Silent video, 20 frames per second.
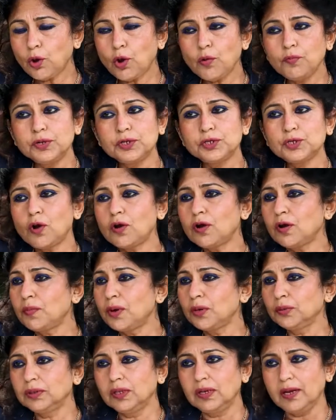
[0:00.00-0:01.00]
or we talk
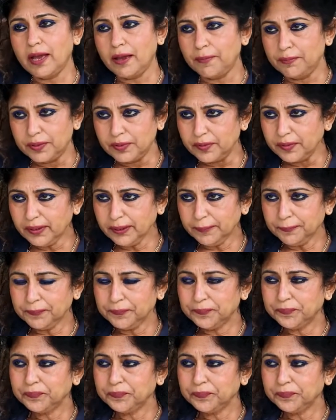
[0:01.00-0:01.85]
about the library.